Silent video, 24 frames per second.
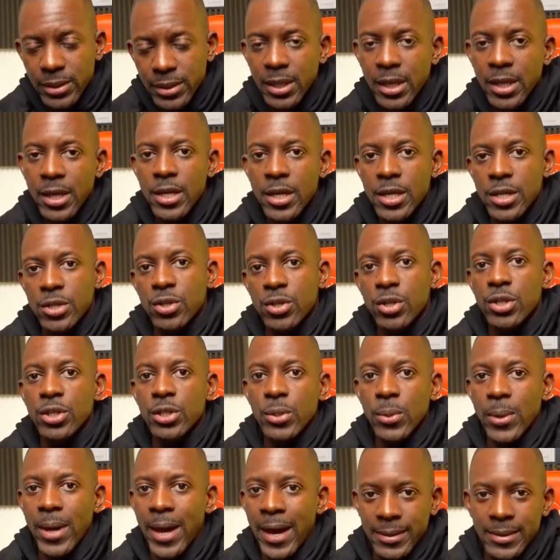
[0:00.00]
is going to
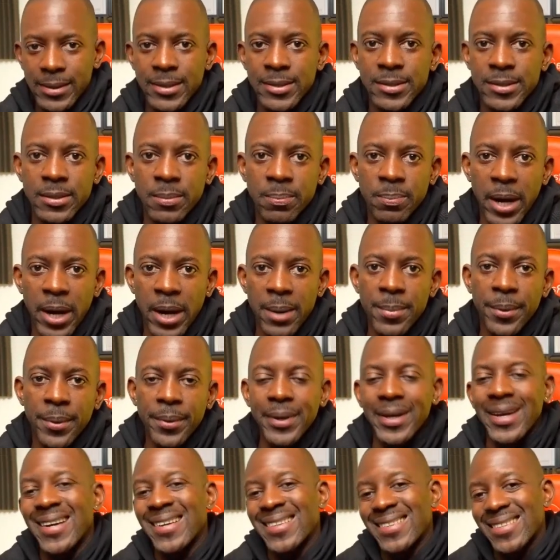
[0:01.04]
act as the primary
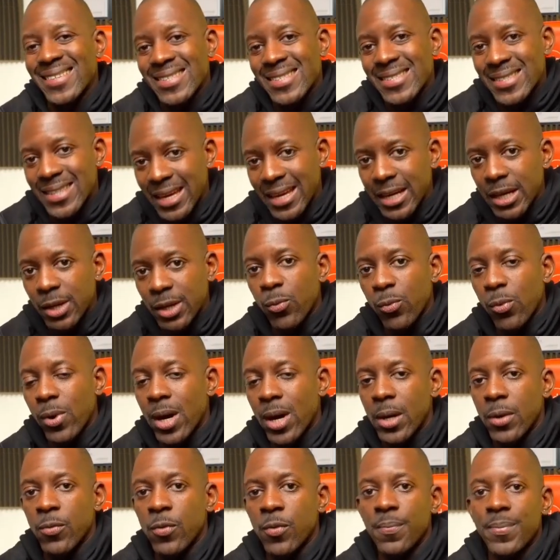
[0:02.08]
and the second one
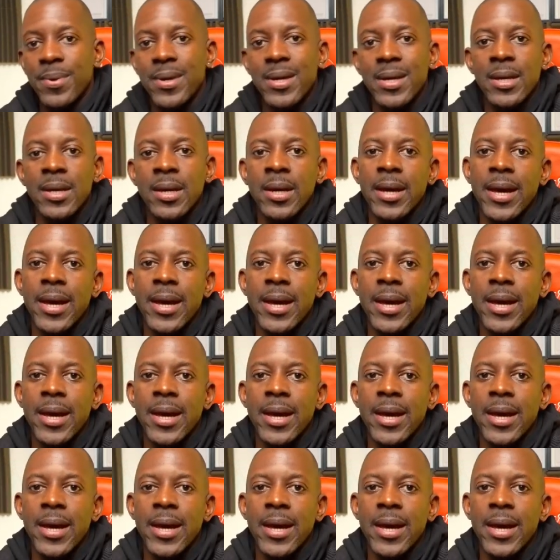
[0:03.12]
will be